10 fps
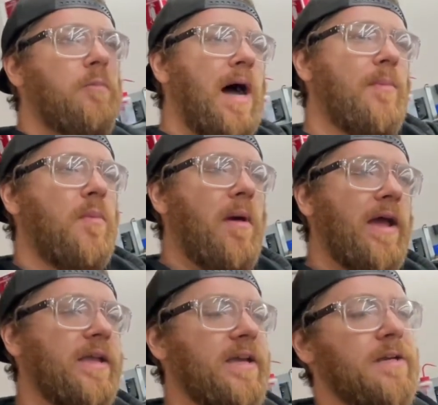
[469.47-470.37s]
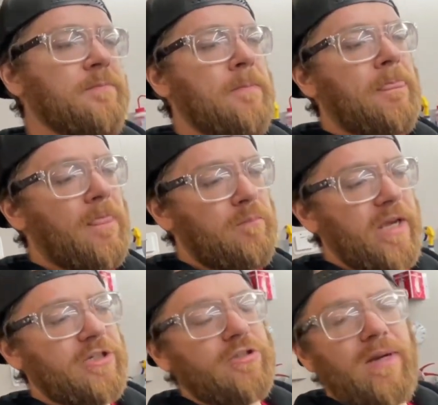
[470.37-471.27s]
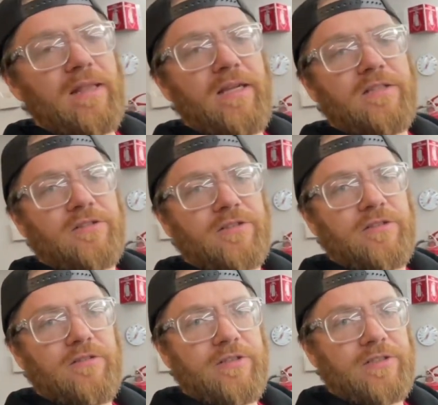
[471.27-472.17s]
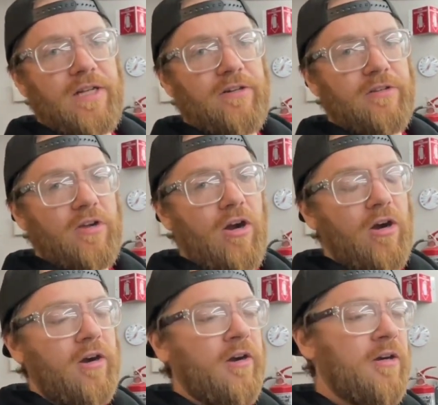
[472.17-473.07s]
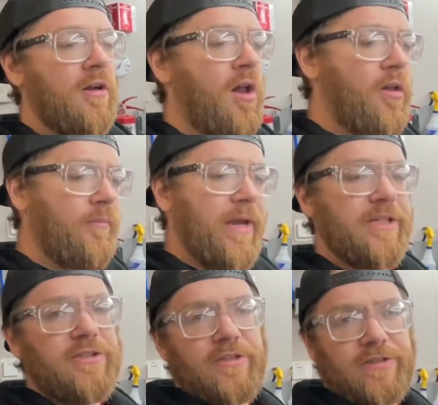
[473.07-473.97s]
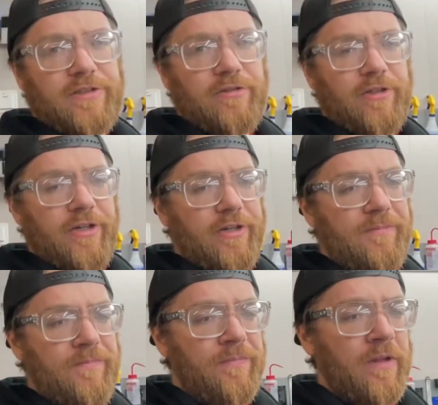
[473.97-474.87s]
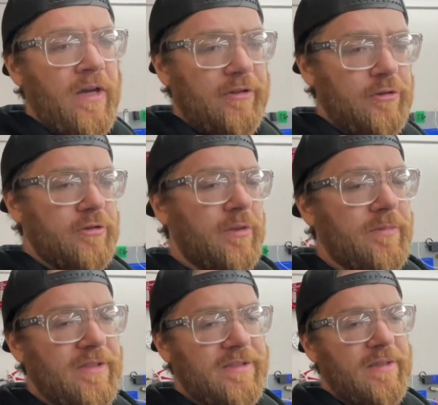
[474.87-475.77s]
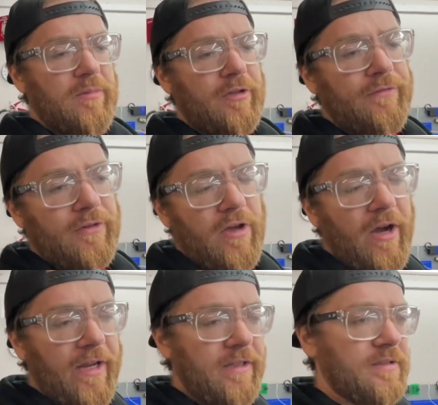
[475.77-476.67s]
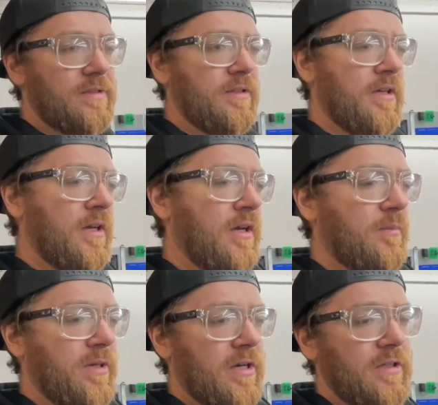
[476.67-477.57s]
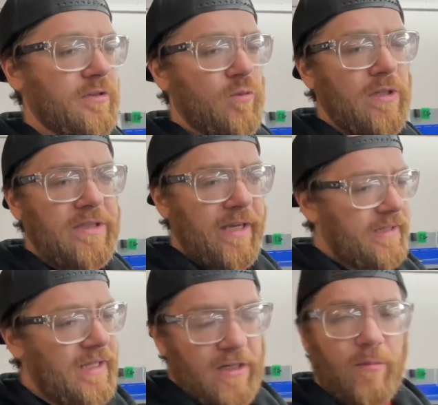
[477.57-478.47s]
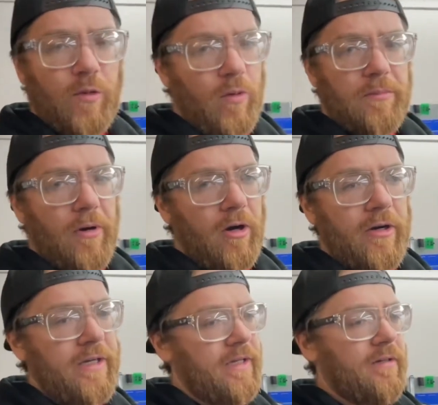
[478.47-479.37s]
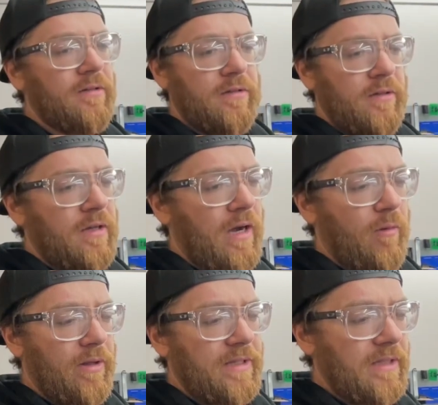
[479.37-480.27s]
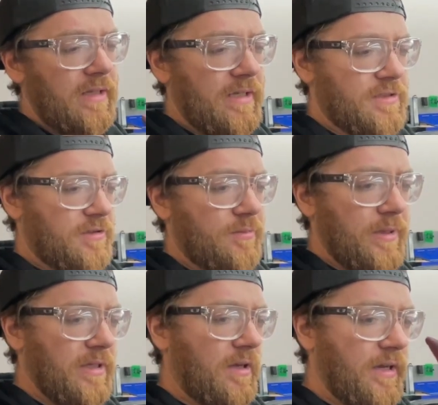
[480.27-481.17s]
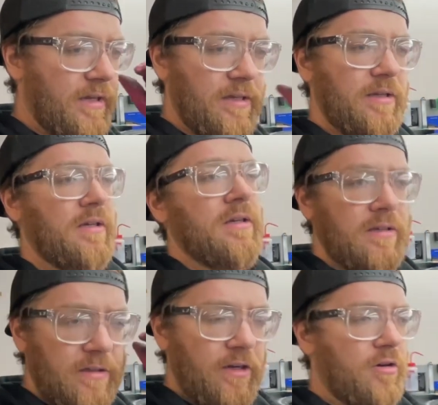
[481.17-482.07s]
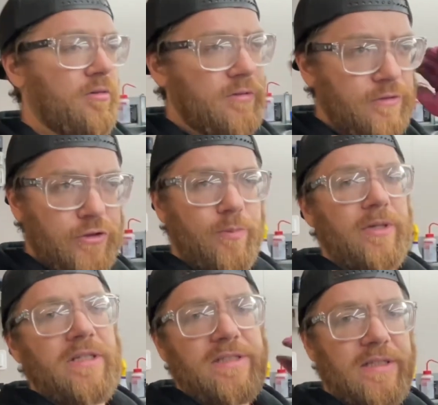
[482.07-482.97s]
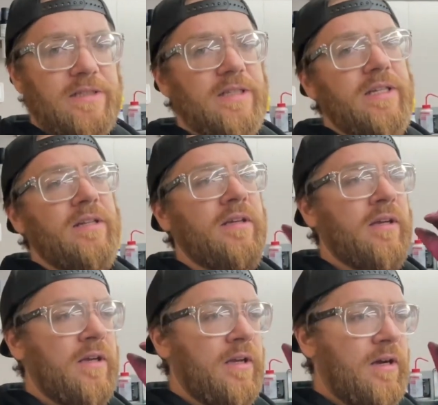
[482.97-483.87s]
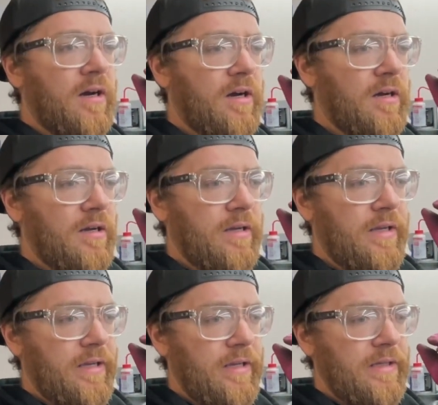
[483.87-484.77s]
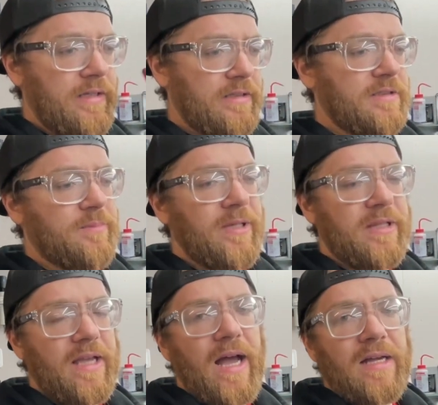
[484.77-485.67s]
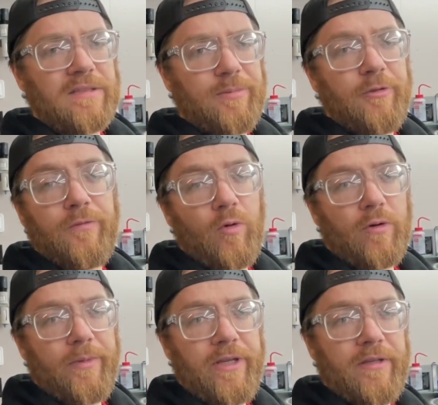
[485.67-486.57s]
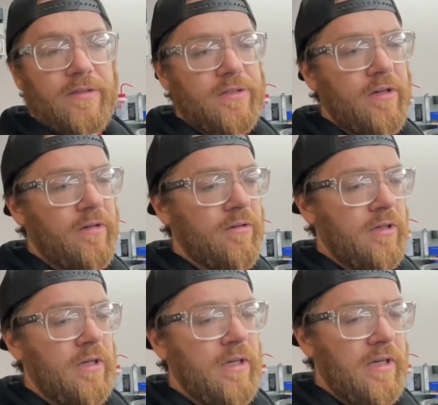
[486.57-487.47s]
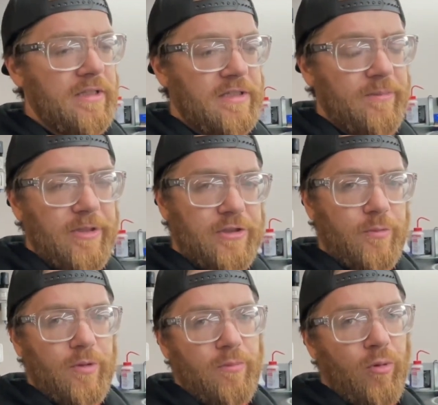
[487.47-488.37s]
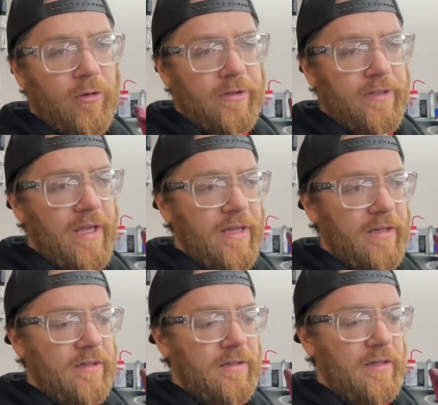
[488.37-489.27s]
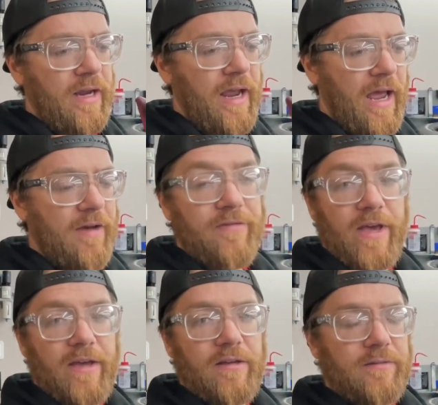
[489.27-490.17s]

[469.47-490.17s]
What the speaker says: pop them back in, make sure my laser's still in the center of the car, make sure it's still good. I'll do something similar for the heights because once I get that number 1 bar in, I that laser to be like, you know, super consistent. It needs to be the gospel for me. So it's going to be super important that I have that.